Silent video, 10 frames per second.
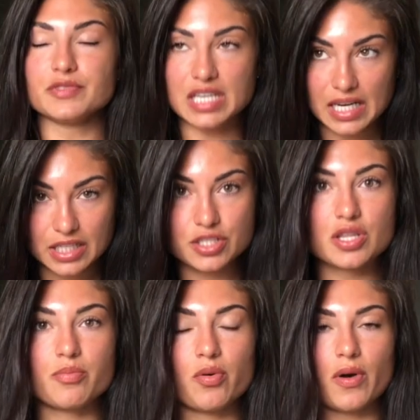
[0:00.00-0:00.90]
getting
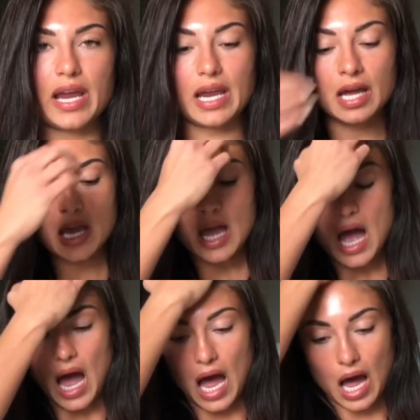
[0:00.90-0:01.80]
to the point,
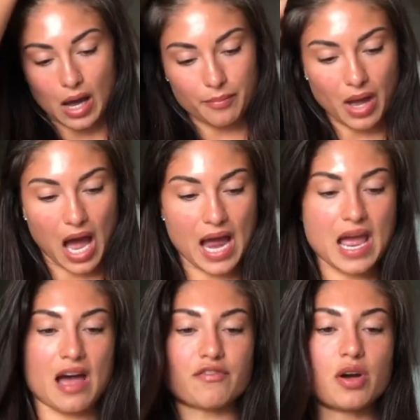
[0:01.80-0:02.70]
I
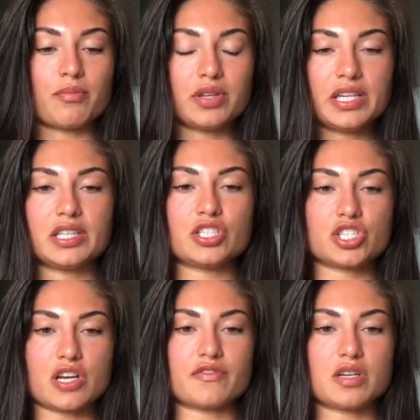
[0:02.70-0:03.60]
have completely
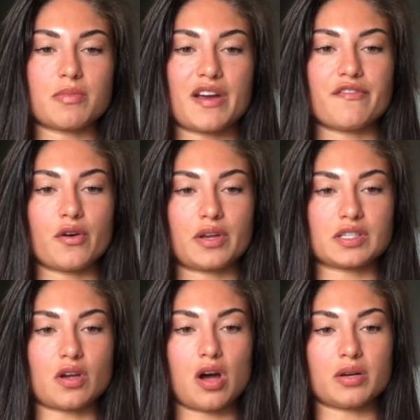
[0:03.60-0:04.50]
shifted my
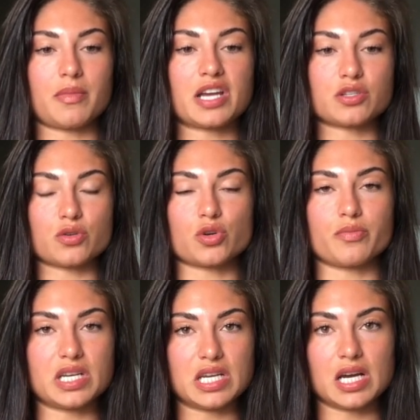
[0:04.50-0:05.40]
focus on my social
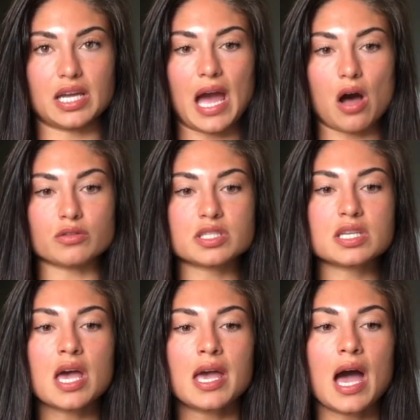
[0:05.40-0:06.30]
media accounts.